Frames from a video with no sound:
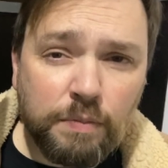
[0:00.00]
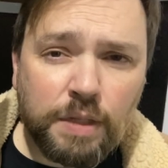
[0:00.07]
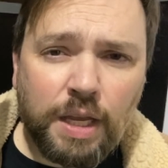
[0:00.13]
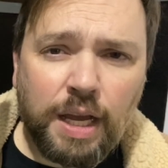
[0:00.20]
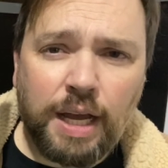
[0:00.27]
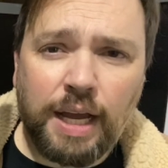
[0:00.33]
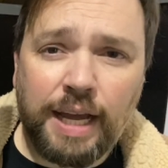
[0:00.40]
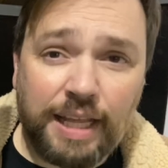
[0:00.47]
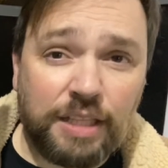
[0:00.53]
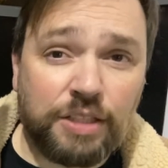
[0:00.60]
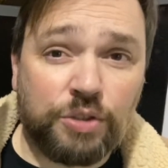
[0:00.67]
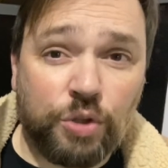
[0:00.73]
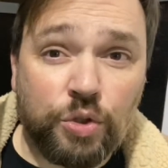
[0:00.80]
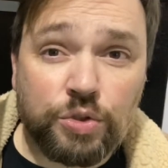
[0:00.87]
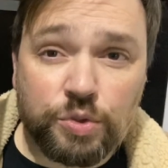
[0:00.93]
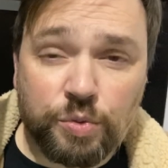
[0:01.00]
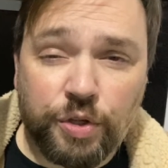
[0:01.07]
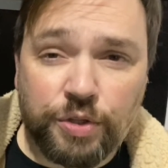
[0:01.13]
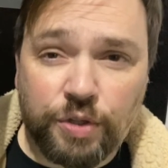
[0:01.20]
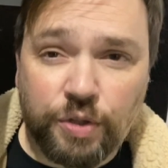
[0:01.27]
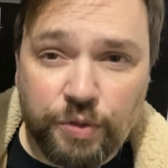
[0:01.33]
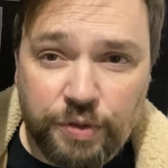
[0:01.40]
Alan
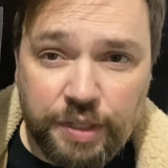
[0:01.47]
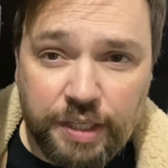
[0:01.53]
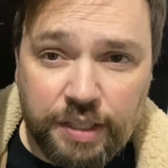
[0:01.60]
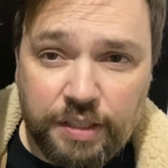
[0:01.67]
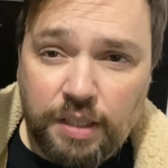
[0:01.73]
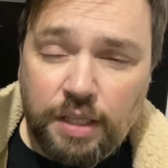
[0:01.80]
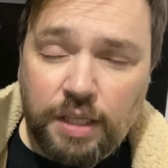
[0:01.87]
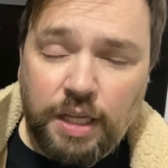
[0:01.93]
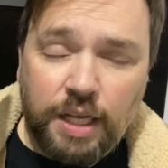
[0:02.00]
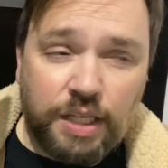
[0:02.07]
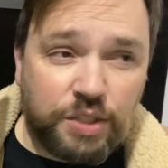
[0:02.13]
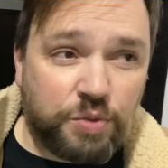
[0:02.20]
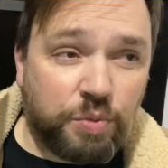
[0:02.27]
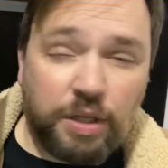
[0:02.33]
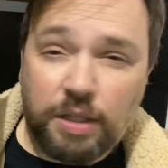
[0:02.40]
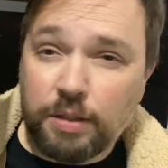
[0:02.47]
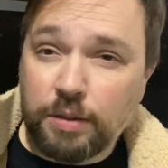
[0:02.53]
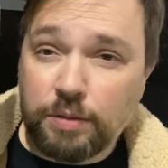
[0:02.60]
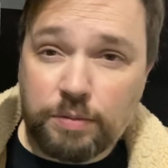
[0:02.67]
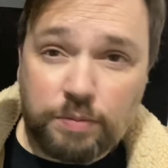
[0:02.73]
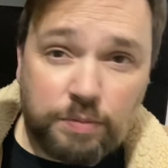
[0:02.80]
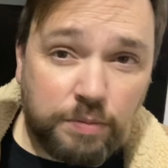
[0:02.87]
Holdsworth on there as
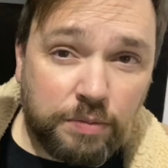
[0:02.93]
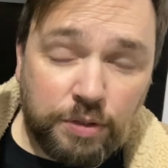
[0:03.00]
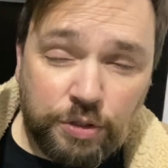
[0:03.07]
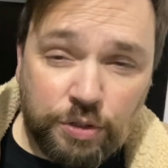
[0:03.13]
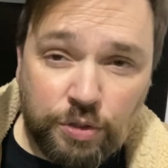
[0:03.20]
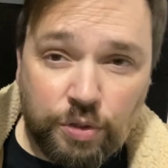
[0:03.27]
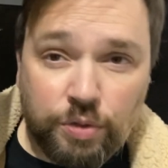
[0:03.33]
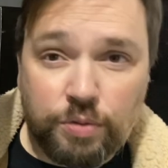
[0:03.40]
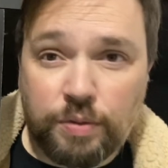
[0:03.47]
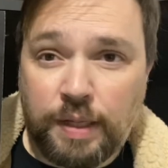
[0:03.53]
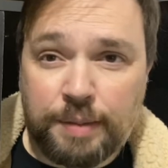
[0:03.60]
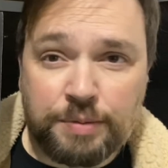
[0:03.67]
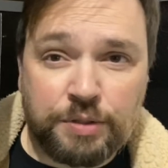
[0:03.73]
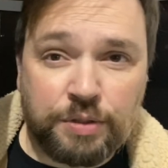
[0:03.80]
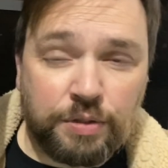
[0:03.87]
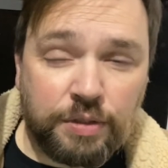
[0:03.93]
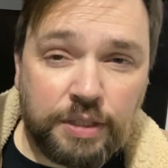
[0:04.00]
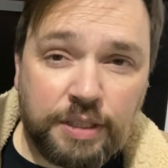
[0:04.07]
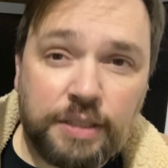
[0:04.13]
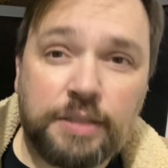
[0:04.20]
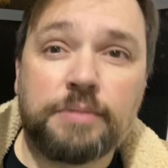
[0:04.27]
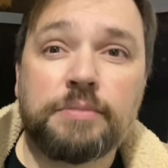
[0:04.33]
well.
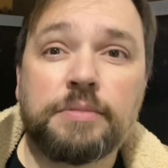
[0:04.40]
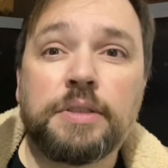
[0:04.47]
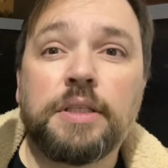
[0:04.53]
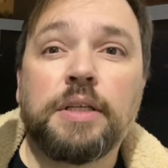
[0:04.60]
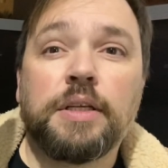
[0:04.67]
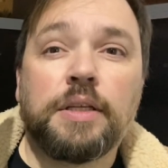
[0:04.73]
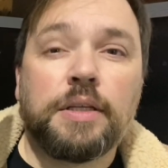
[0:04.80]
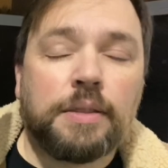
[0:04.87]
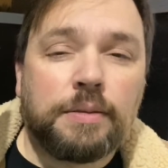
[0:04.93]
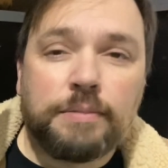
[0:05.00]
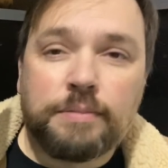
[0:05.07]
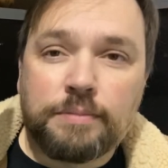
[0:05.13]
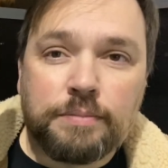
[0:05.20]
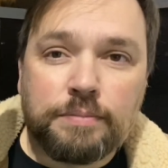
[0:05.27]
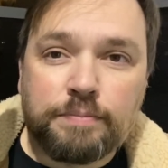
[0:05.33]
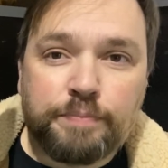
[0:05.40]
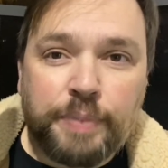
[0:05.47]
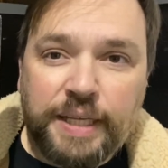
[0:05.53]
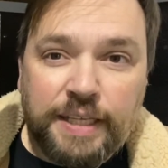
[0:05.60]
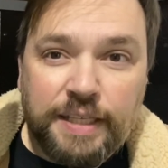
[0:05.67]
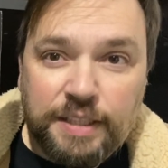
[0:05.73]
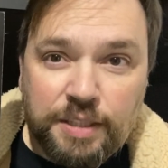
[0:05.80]
Absolutely
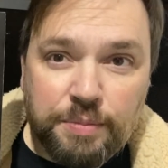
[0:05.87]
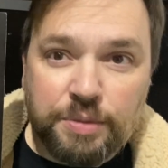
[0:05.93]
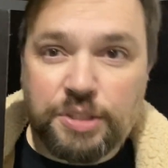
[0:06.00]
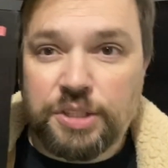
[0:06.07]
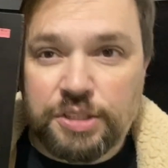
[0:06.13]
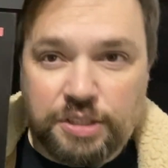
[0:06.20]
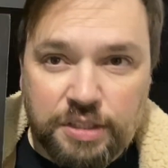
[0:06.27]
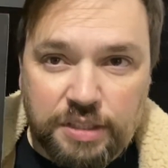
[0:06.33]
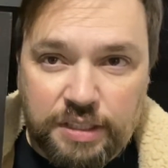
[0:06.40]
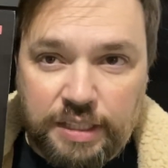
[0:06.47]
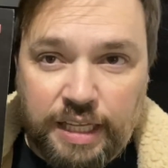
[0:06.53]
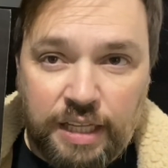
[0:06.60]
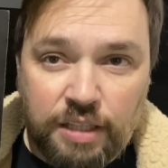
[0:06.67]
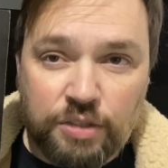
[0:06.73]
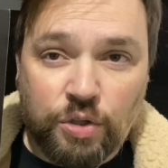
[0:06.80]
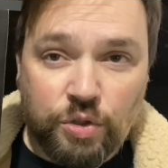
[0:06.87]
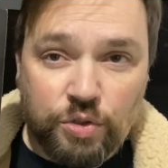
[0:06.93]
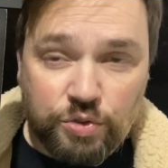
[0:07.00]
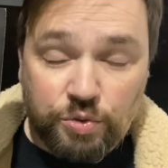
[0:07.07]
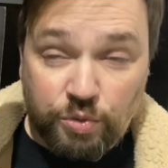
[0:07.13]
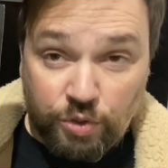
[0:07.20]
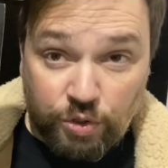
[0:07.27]
being the magician that Alan
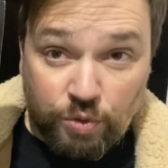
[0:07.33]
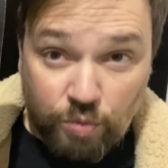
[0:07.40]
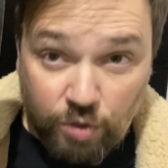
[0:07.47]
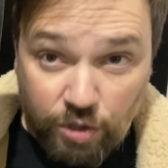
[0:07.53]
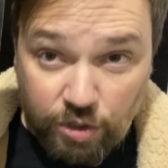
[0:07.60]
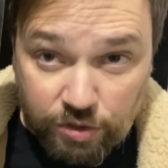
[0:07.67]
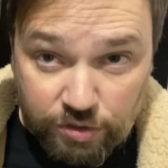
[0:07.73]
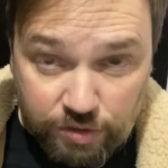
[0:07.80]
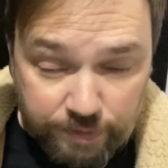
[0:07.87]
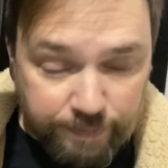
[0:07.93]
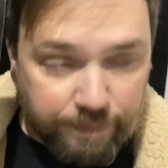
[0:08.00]
Holdsworth was.